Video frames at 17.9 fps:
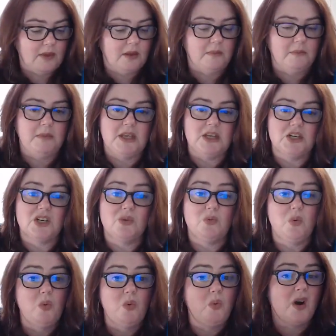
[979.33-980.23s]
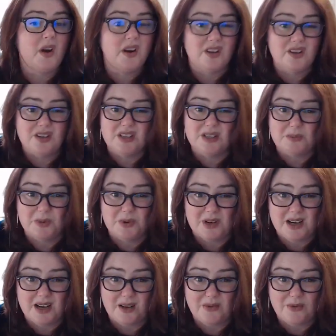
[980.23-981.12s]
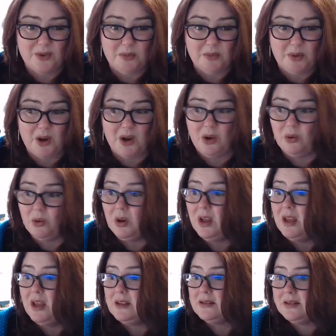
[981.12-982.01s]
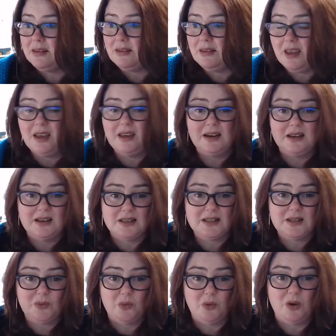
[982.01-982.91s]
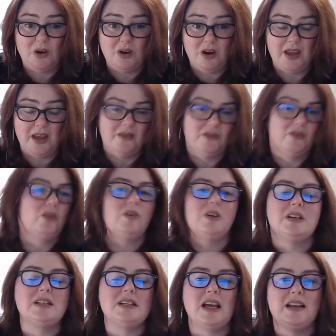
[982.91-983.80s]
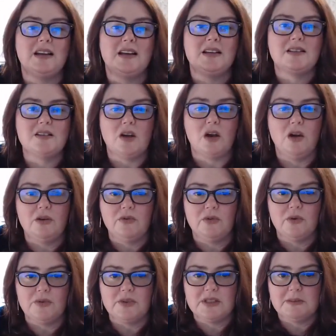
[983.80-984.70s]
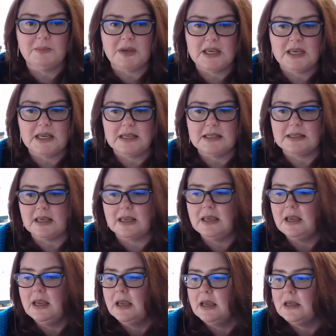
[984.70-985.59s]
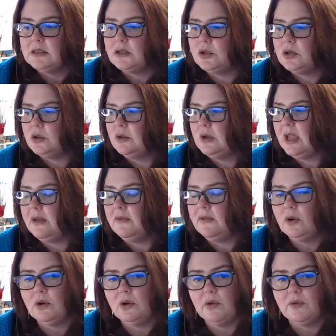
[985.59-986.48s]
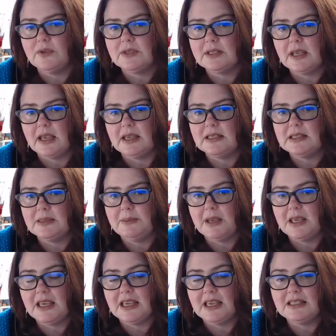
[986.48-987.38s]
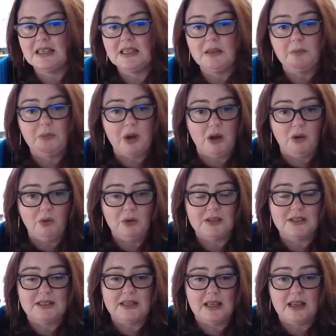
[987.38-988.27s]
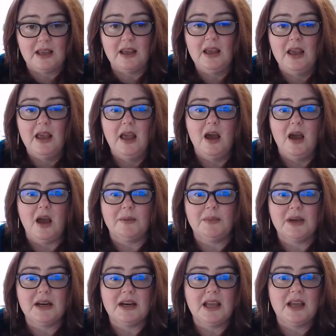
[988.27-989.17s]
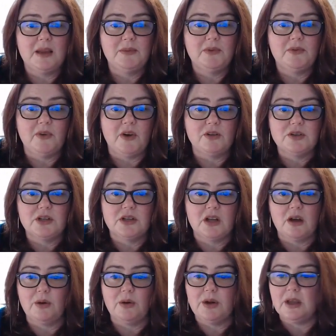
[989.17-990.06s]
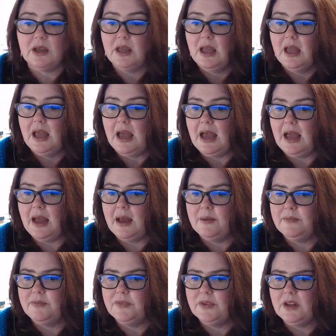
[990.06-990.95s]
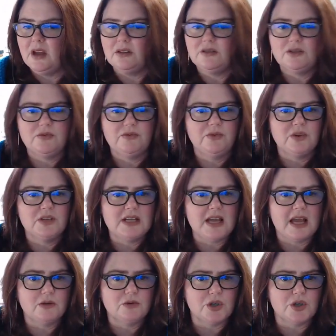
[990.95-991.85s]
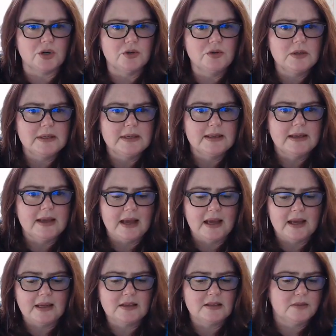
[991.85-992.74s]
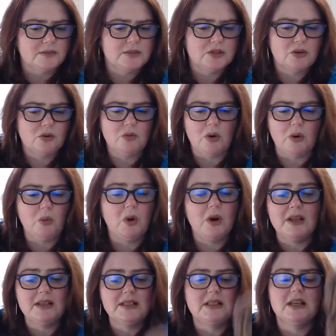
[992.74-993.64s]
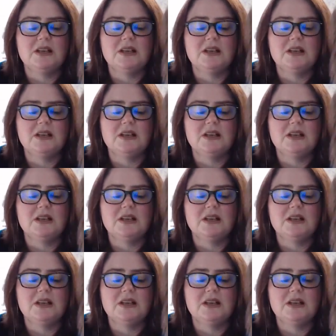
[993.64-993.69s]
mentioned, well, why don't you just put it out for a poll? So that is what I have gone and done. It's over on the Speakeasy. So do have a look on the Skeinz Speakeasy. The poll is there. I'm going to keep the voting going for a day or two because I'm still, I'm going